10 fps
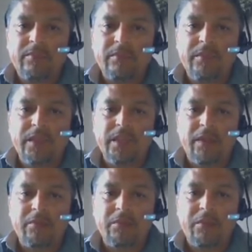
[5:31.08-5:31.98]

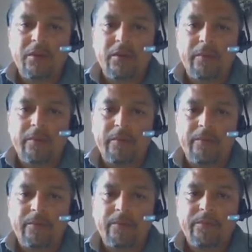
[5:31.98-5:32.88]
number.
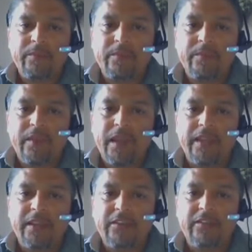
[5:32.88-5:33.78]

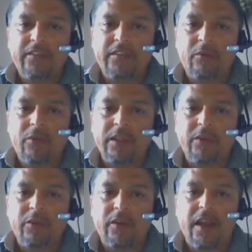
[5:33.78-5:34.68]
And this is the one
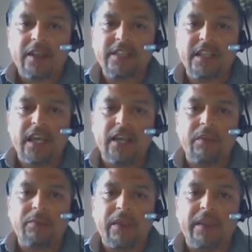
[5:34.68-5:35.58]
that we're actually going to
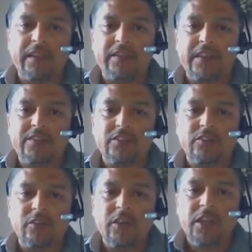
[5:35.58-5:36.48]
be paying attention
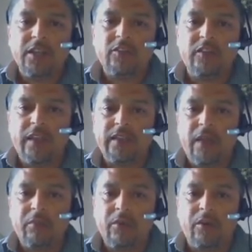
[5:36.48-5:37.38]
to that
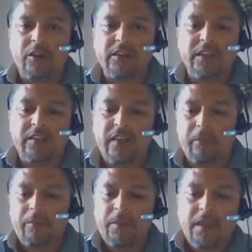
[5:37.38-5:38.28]
number on the
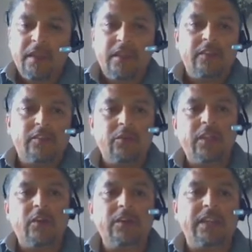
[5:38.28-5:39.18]
top. So
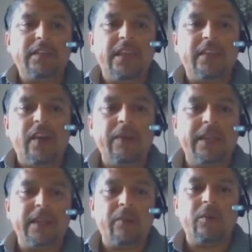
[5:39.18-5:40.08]
we know that the
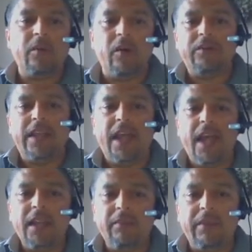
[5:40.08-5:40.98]
atomic number of an
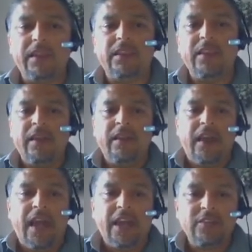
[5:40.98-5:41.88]
element
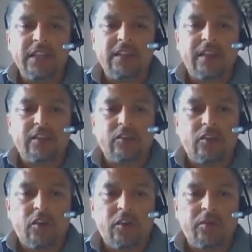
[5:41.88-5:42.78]
actually
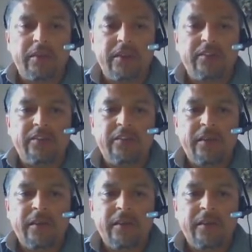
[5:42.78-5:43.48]
determines